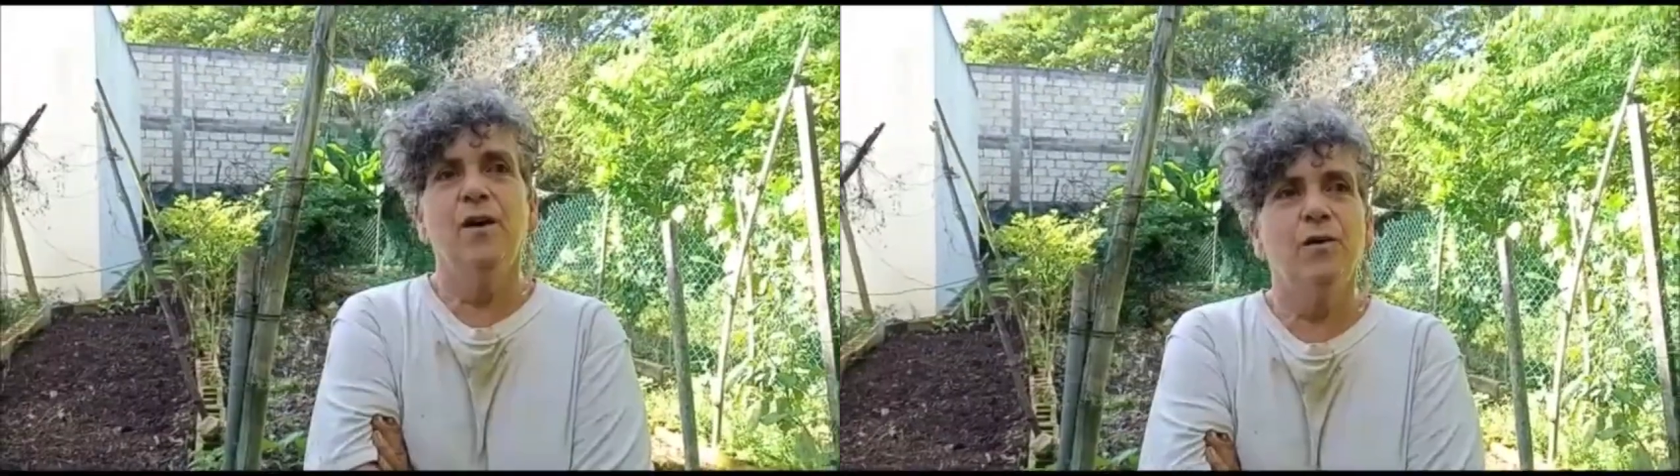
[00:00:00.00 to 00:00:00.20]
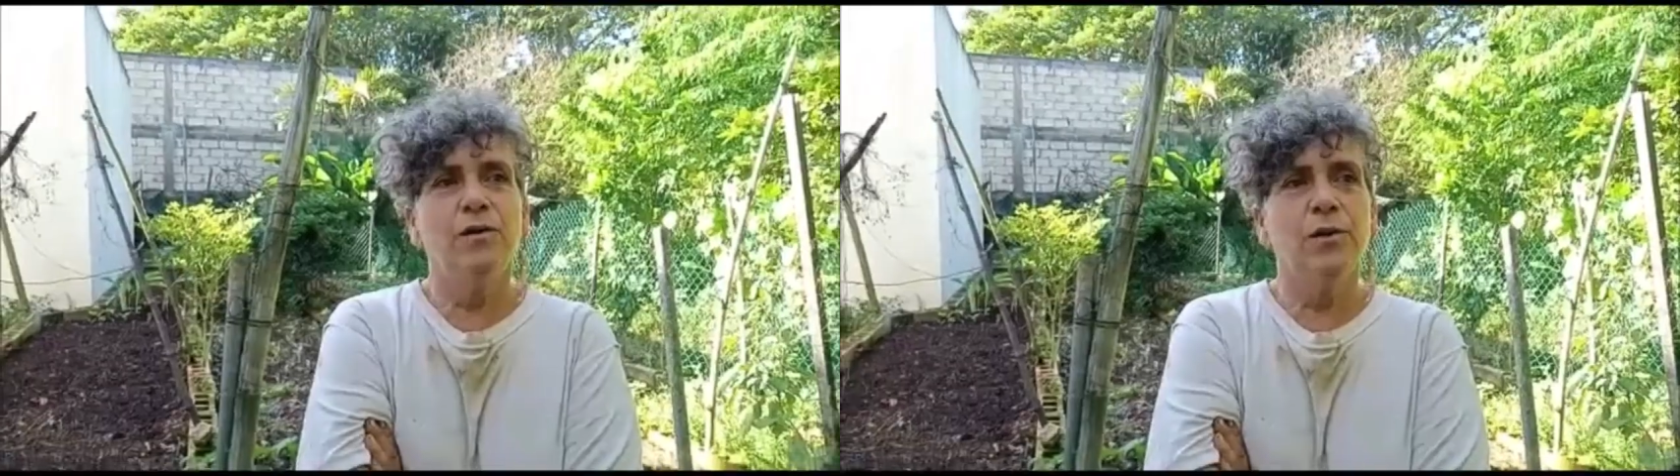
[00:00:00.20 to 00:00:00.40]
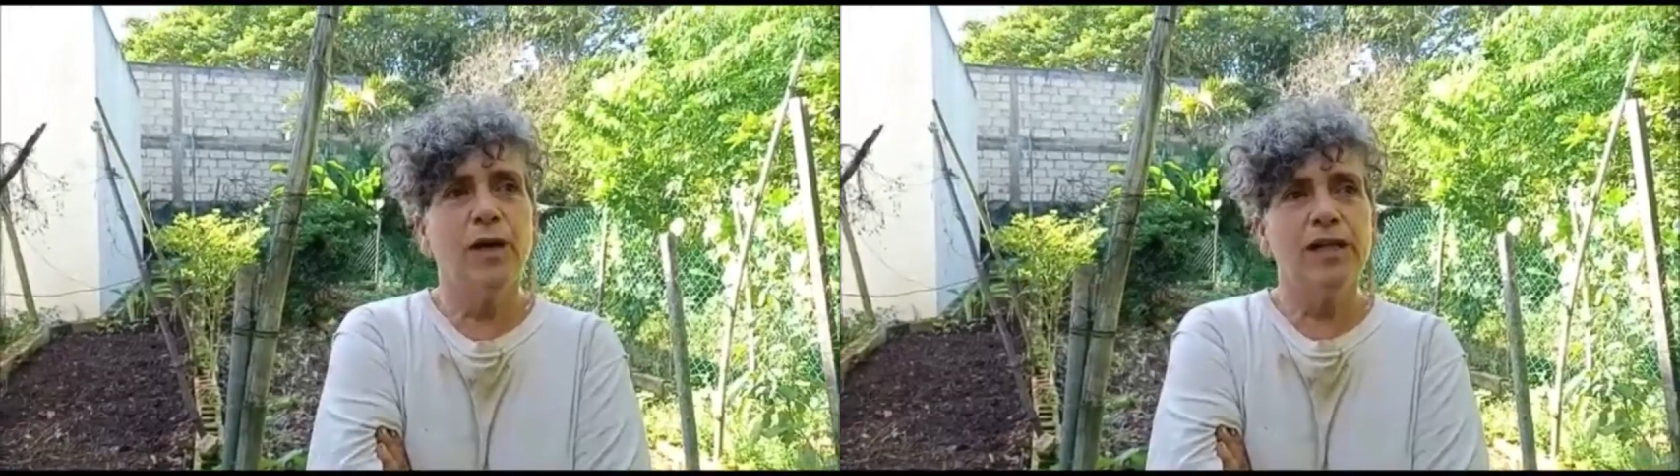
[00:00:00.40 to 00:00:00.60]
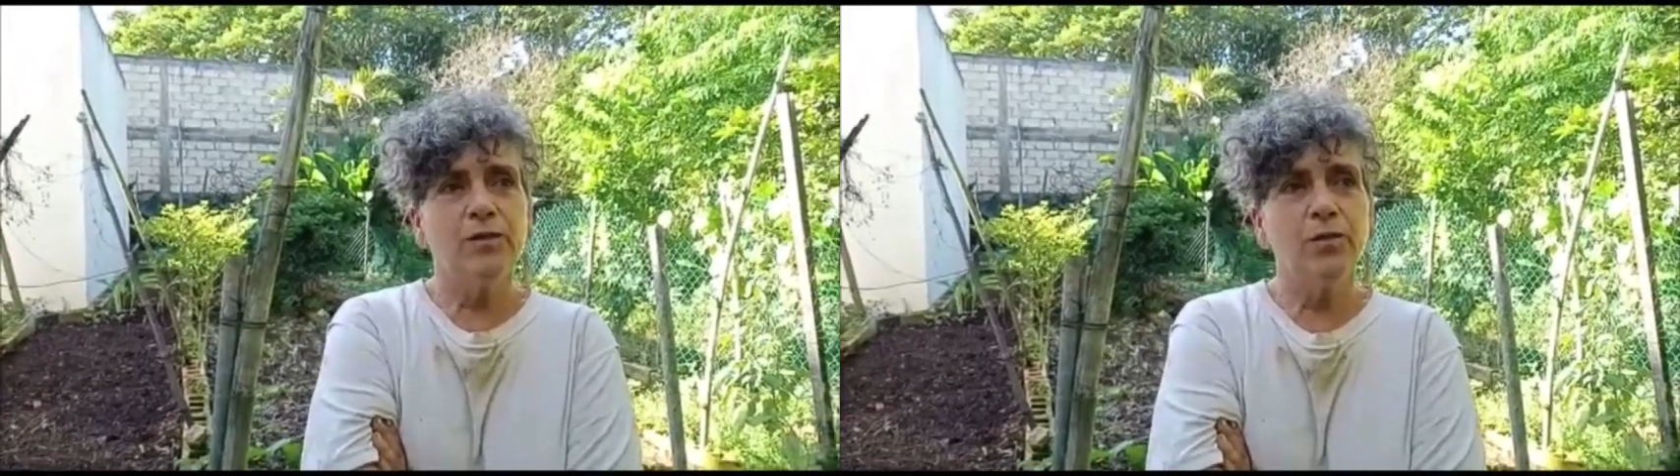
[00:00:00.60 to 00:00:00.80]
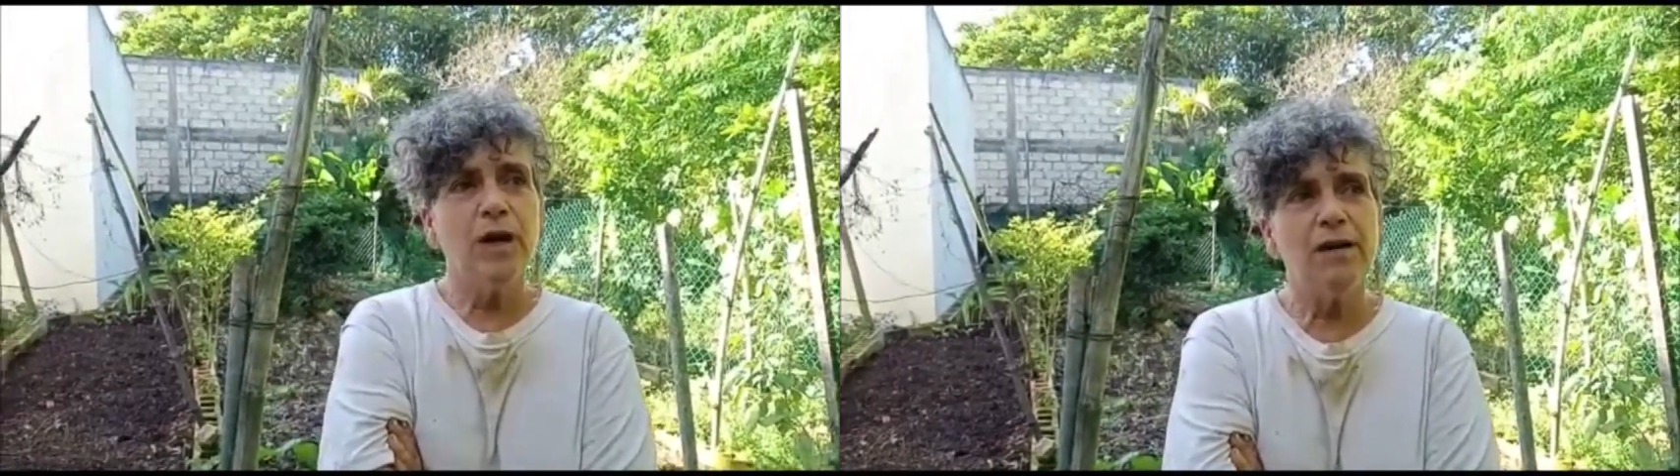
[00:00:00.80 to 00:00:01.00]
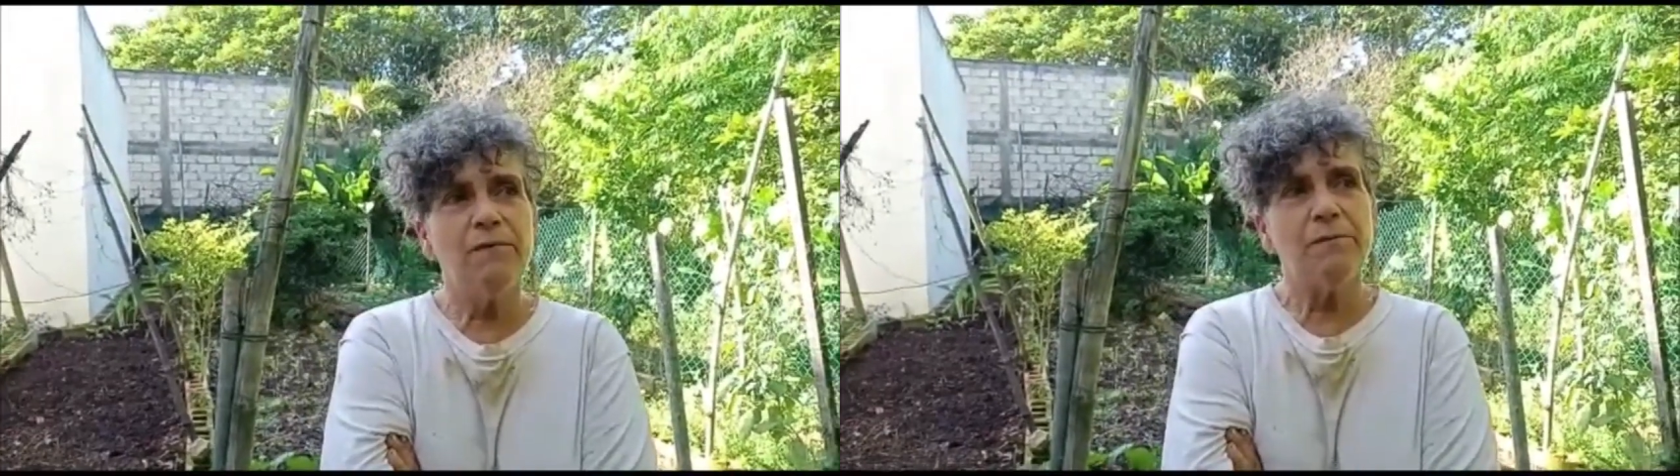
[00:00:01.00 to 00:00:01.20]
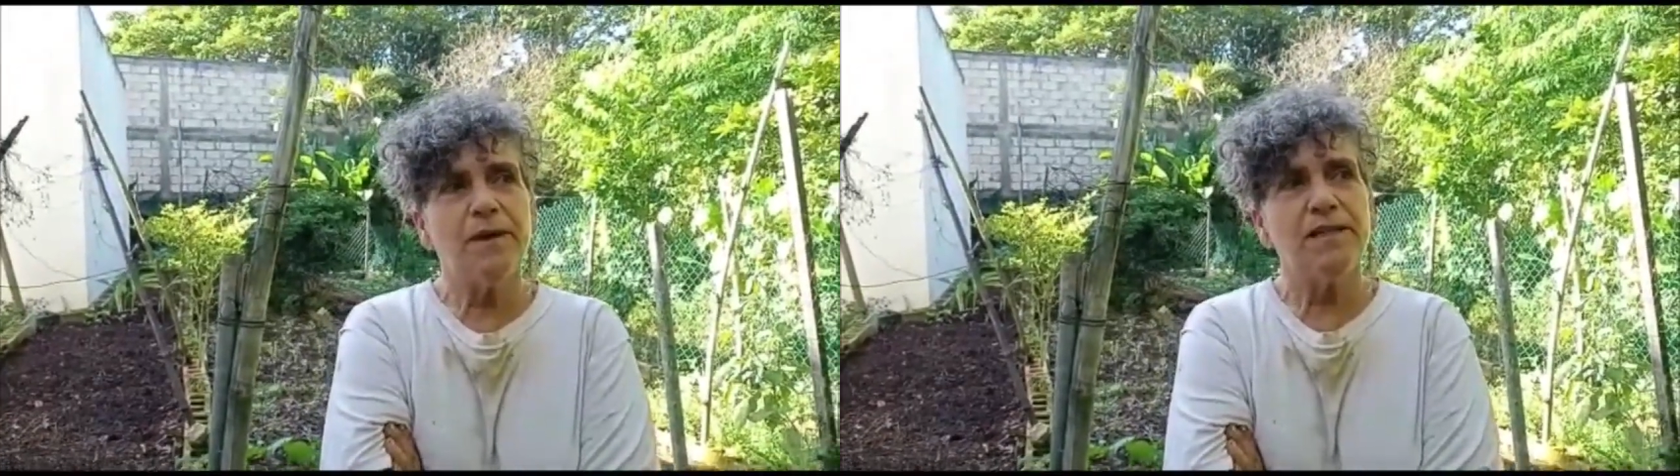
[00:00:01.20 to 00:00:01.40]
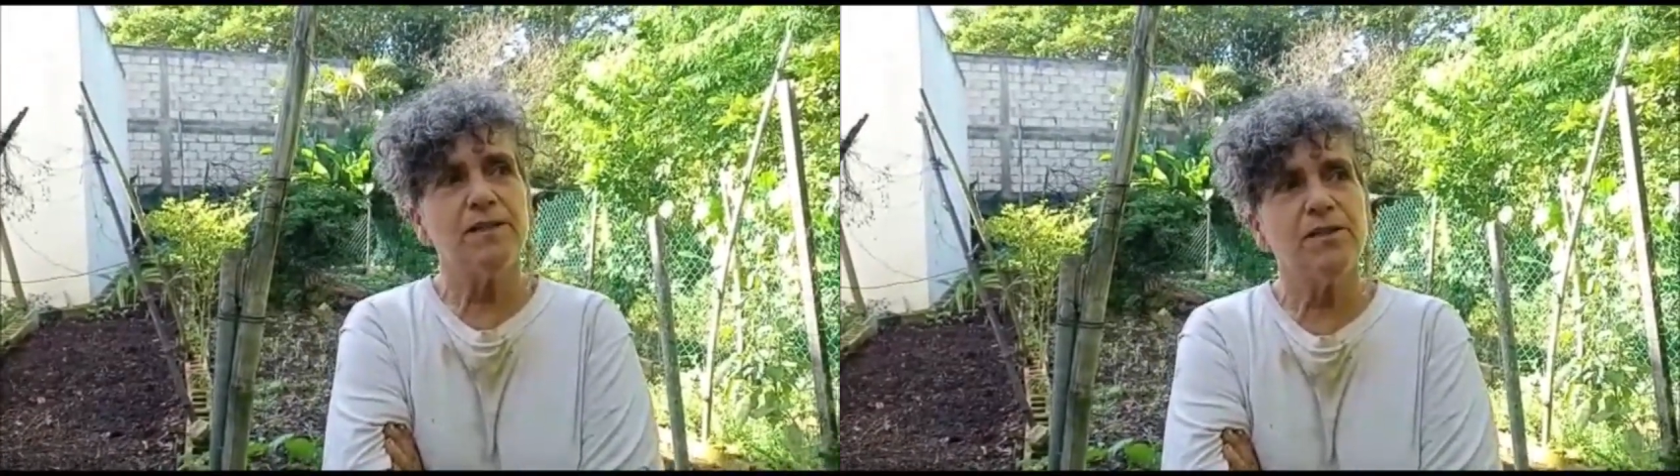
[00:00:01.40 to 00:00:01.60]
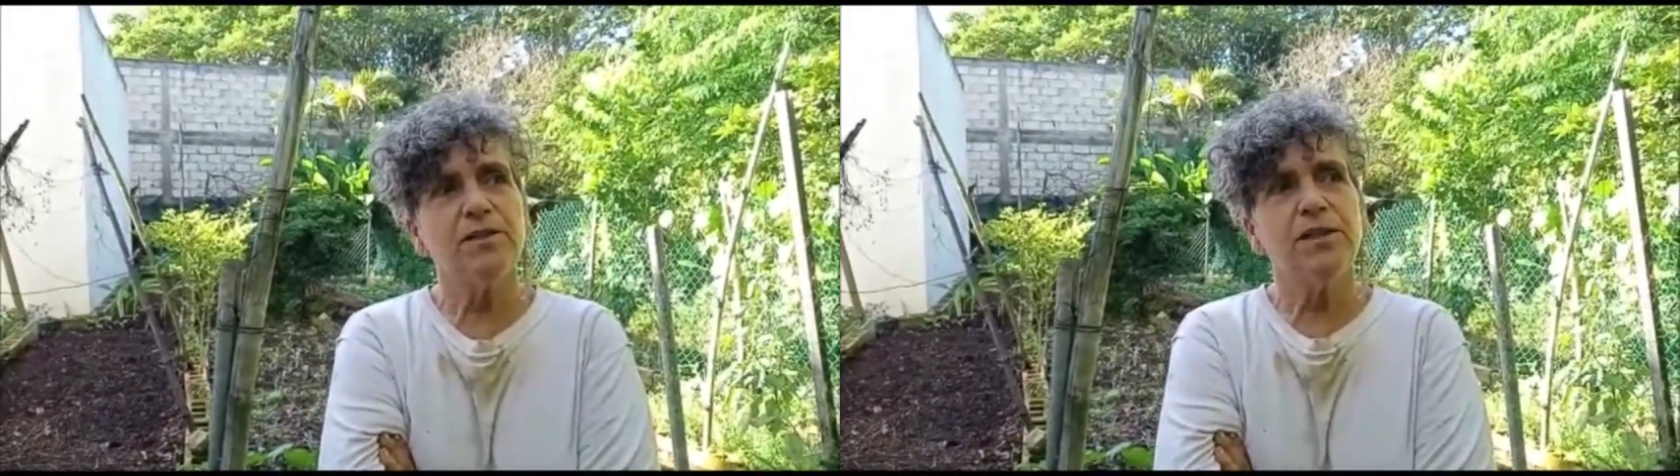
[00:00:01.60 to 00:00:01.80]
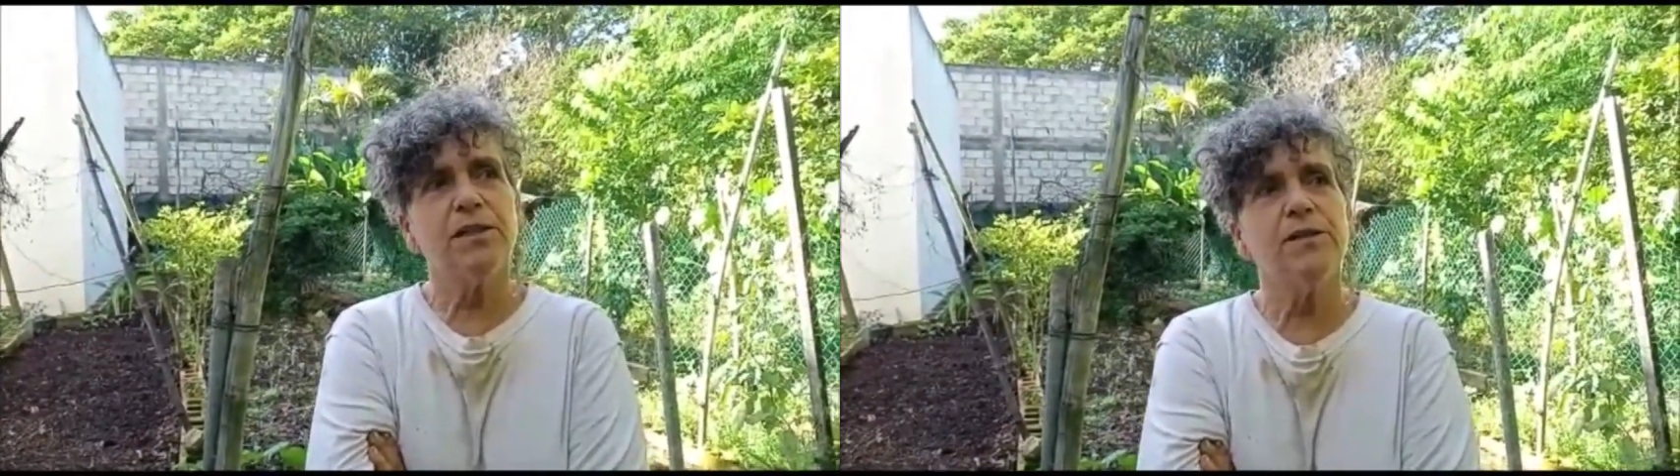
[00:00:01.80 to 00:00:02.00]
Although I do have a master's
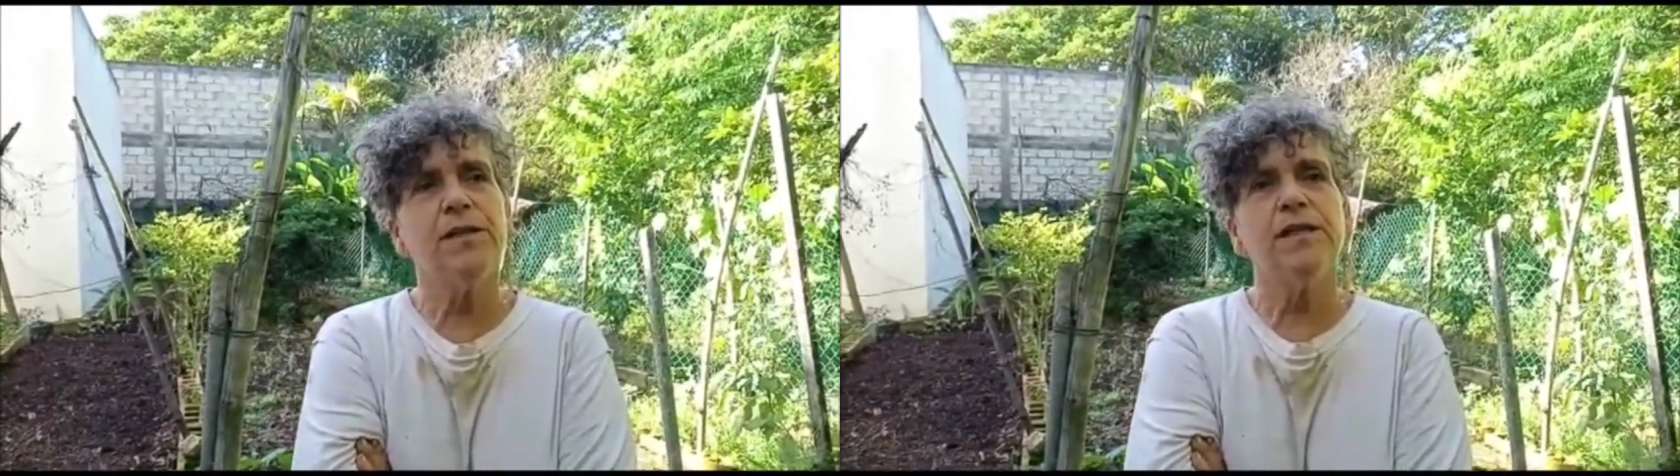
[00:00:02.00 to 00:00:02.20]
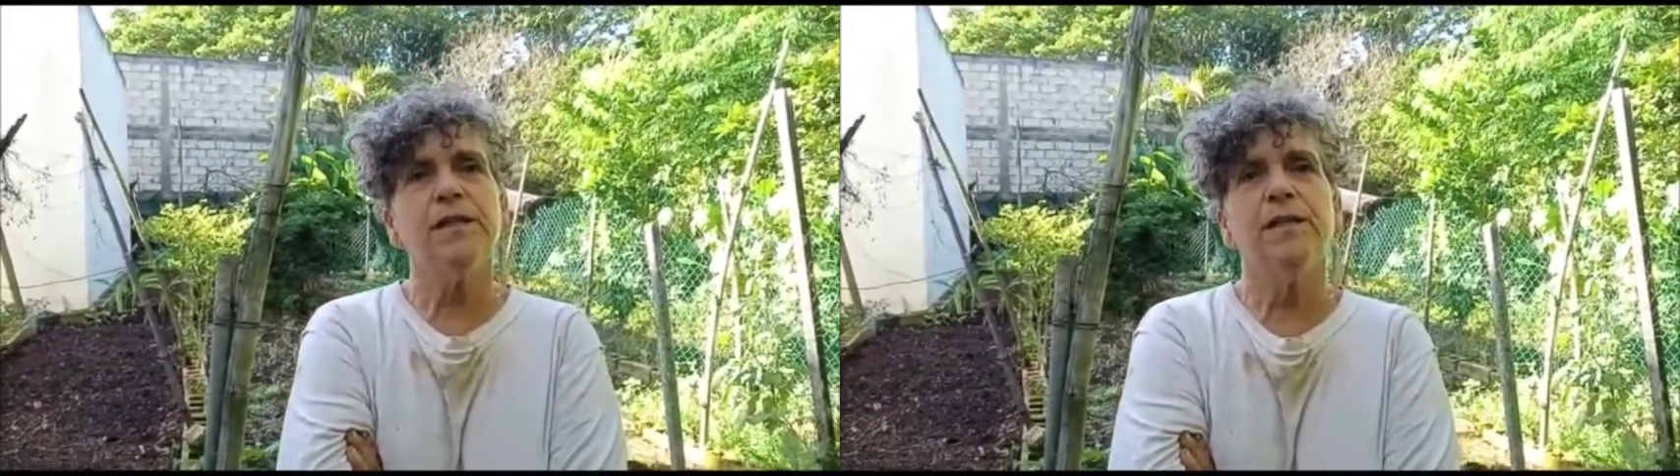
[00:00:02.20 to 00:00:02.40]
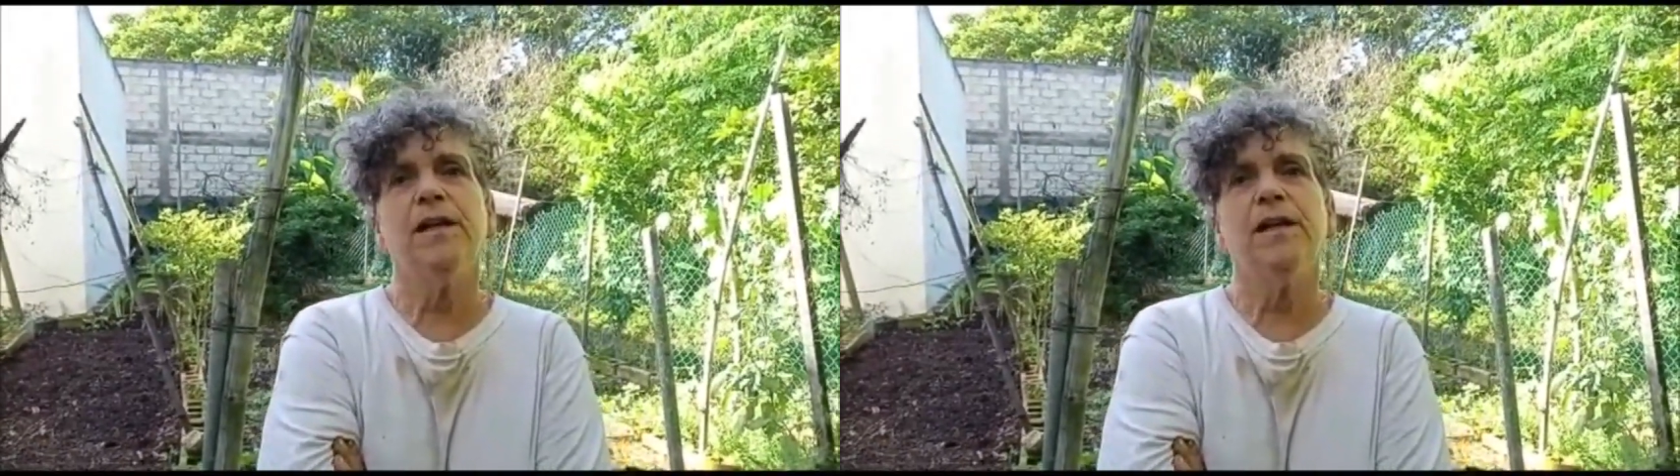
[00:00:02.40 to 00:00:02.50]
degree,